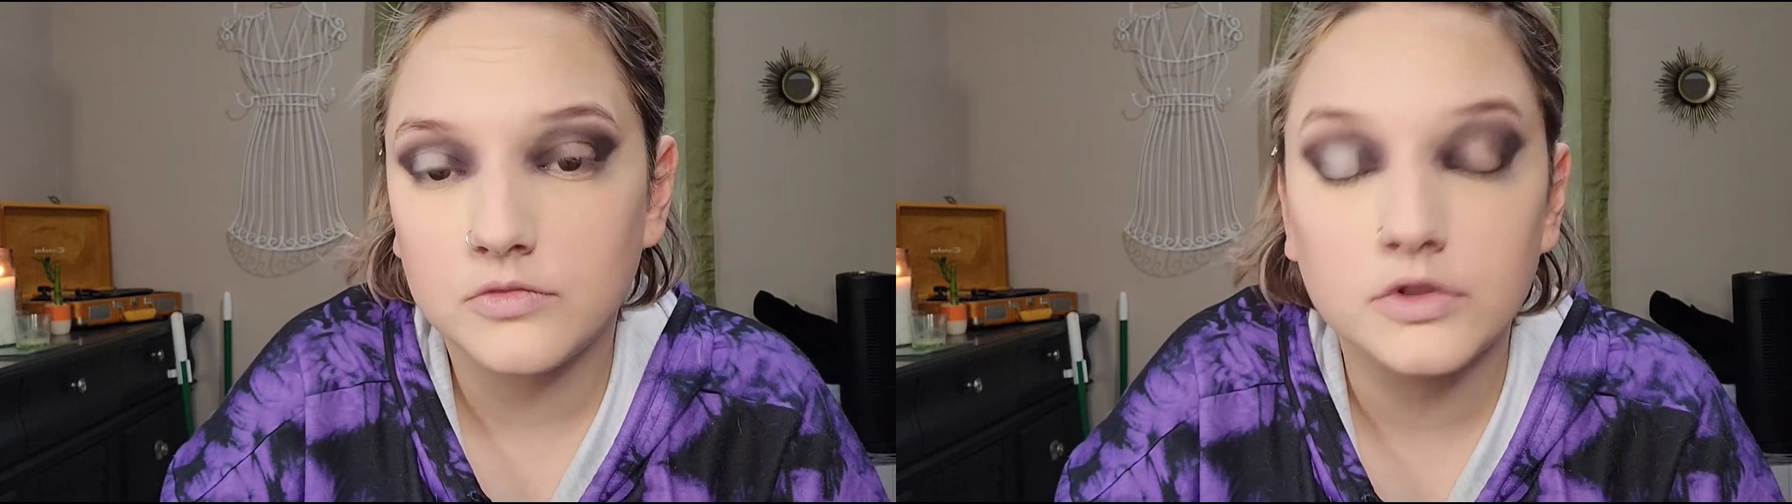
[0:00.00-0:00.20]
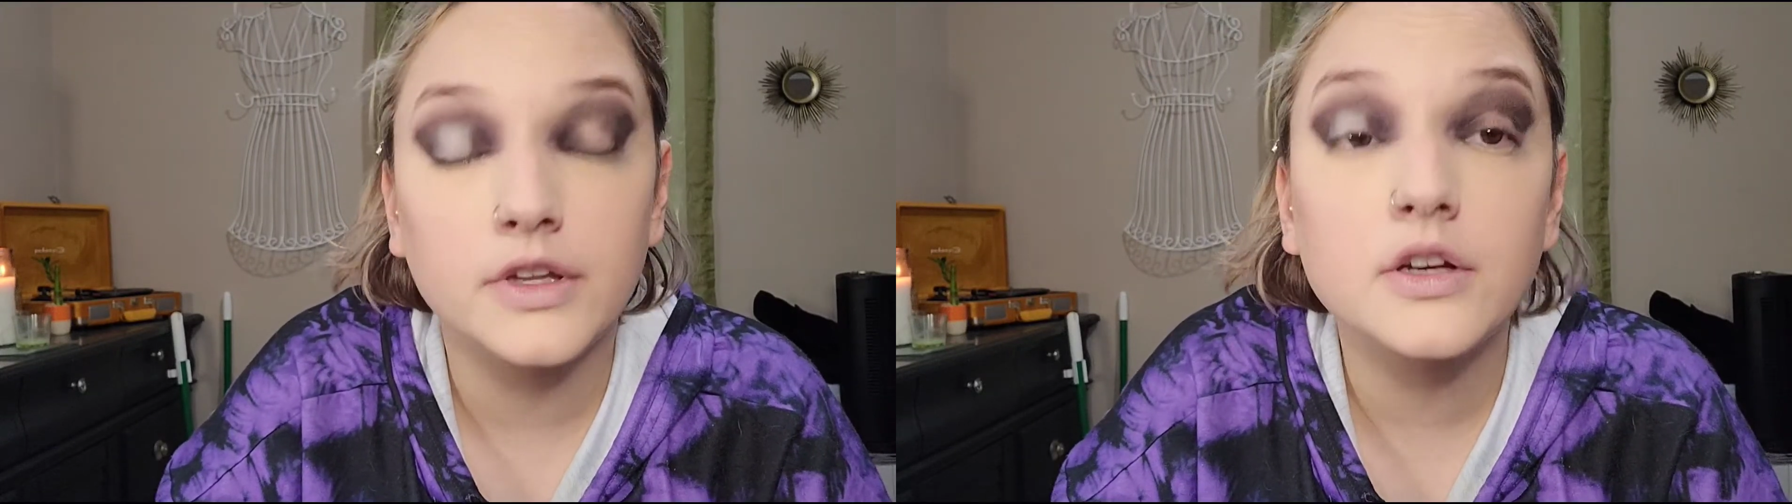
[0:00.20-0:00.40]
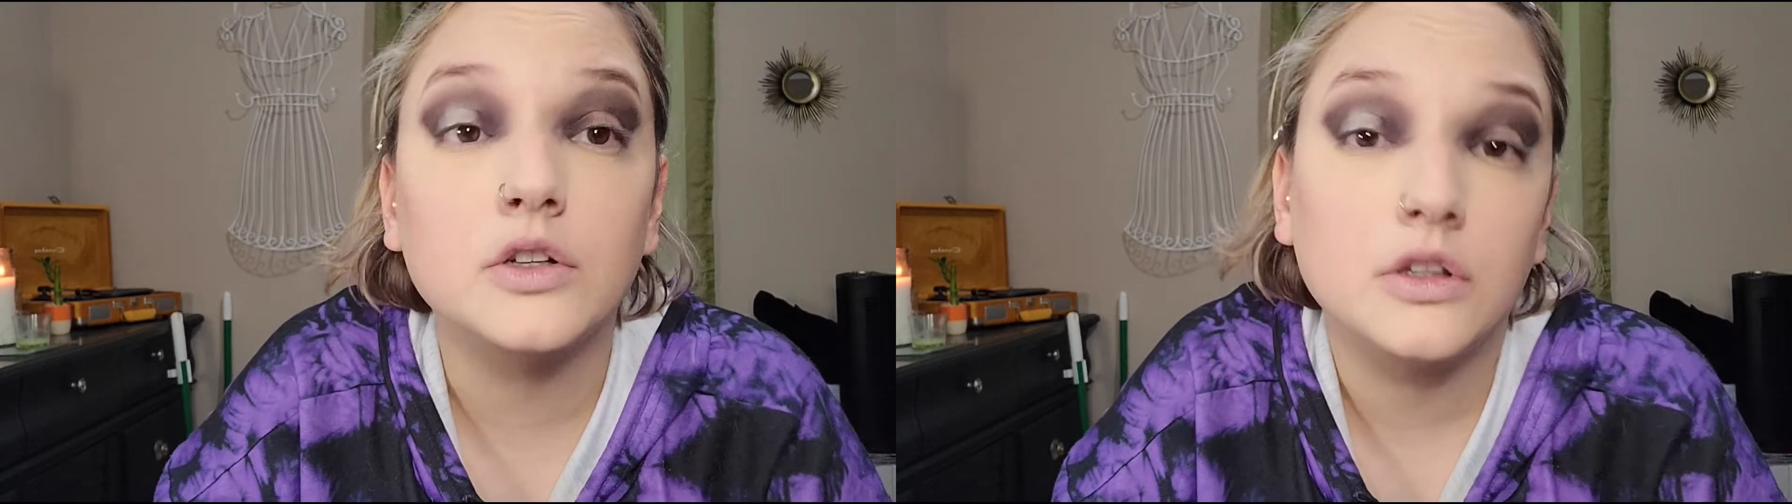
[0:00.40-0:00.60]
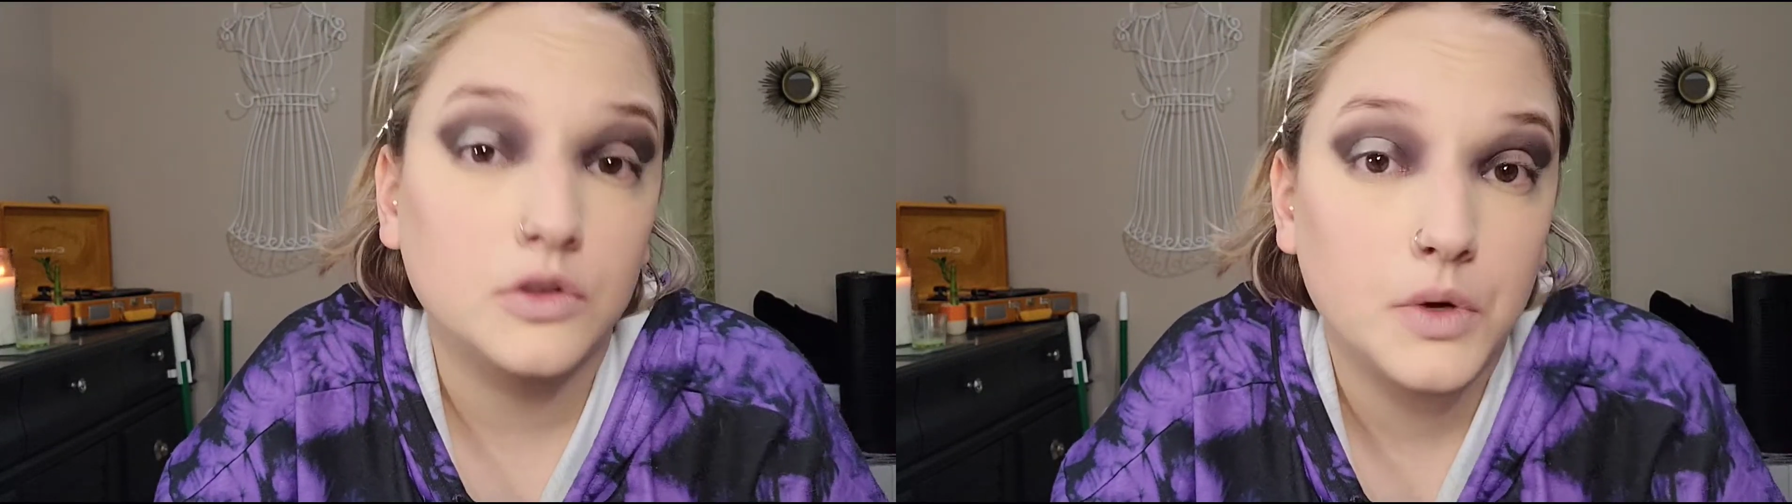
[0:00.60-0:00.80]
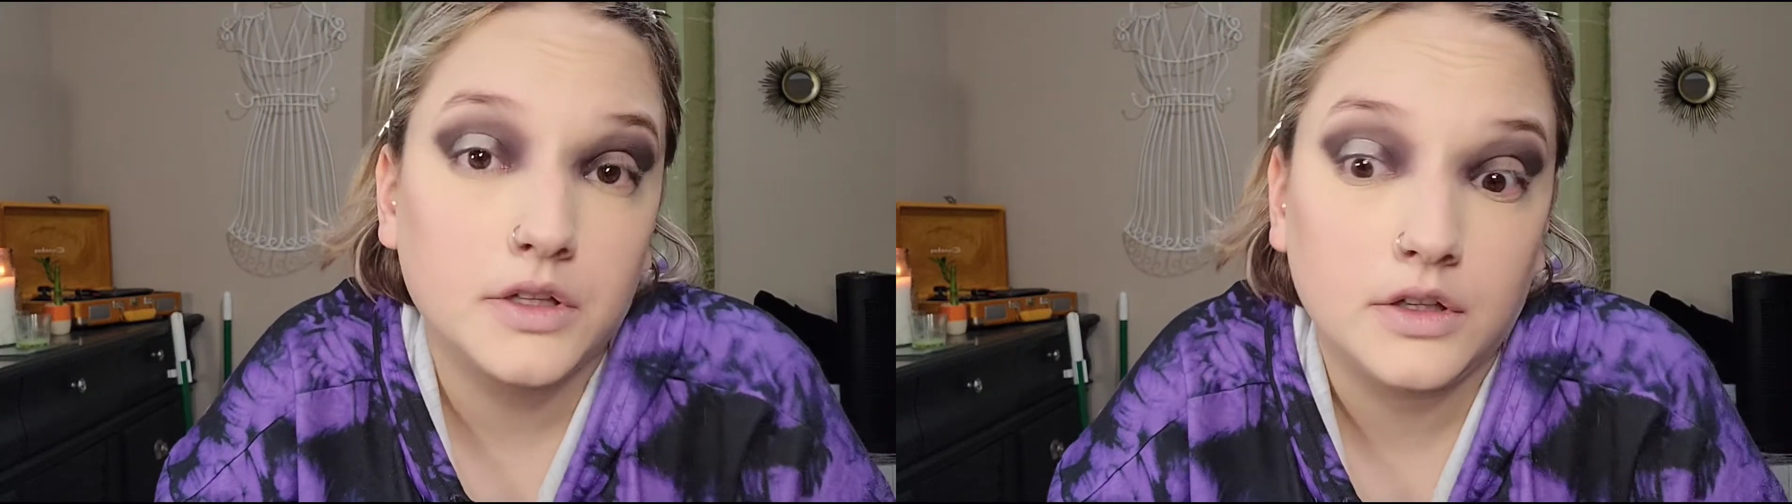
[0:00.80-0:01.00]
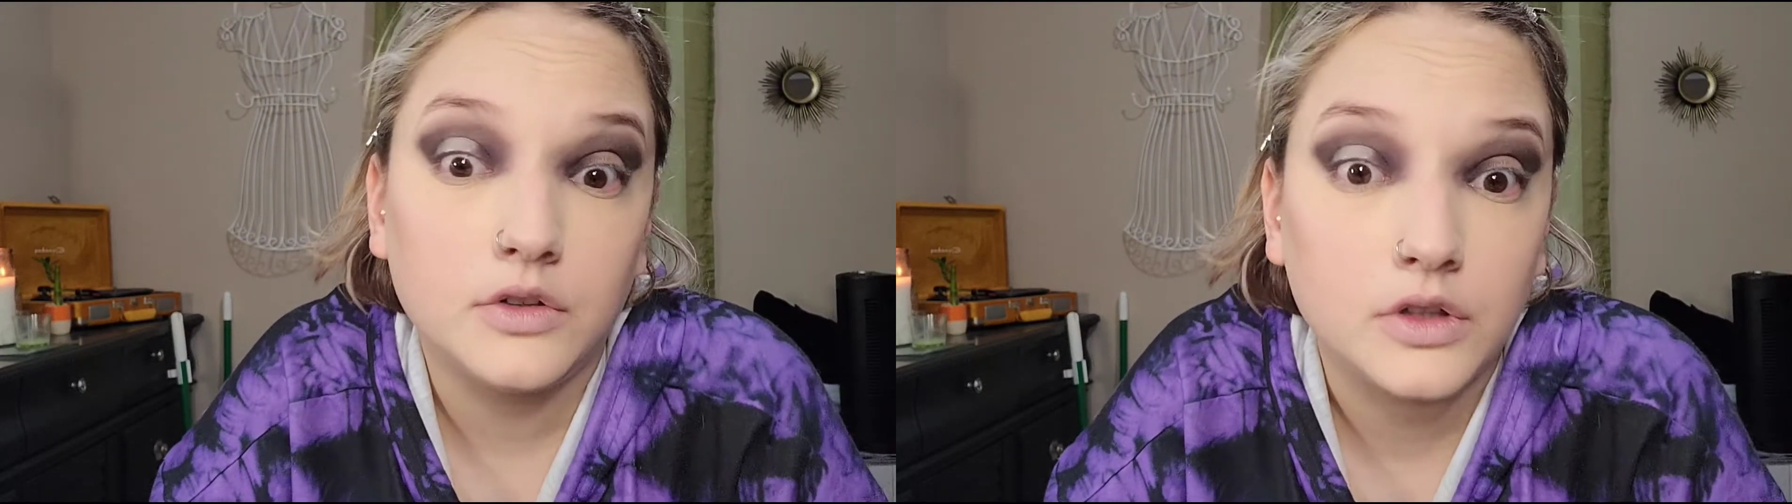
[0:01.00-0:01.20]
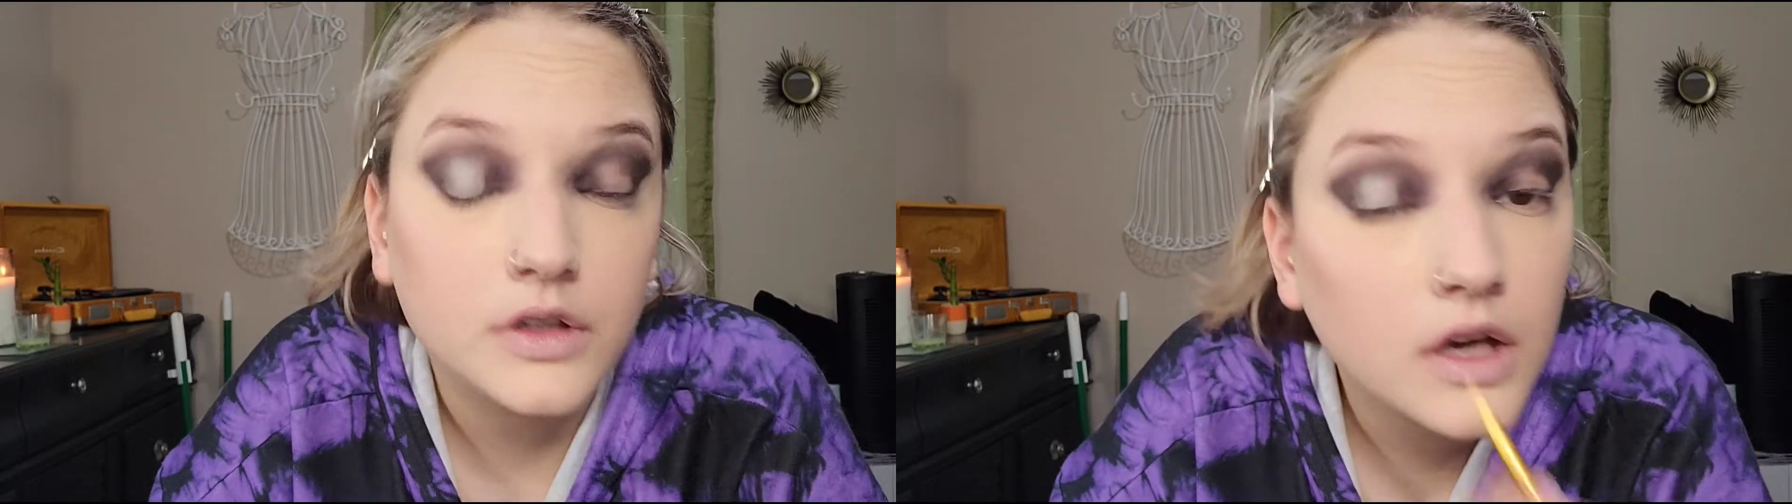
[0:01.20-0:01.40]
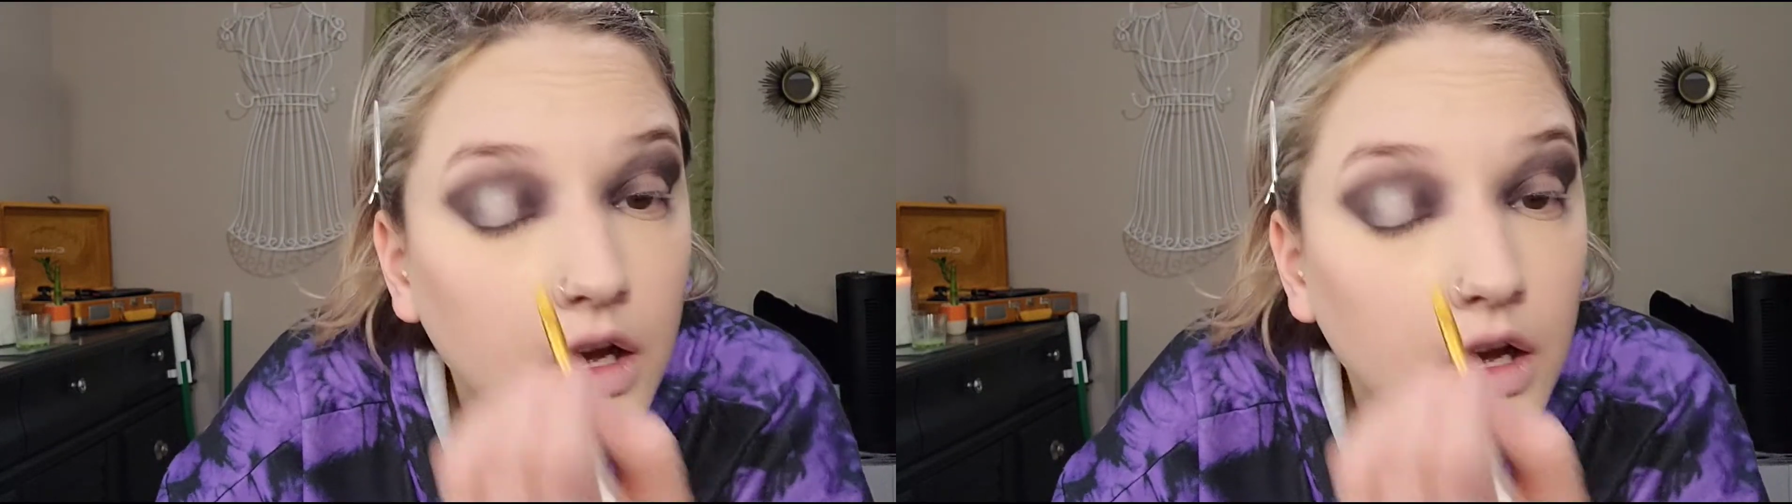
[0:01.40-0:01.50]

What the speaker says: Literally, quite literally,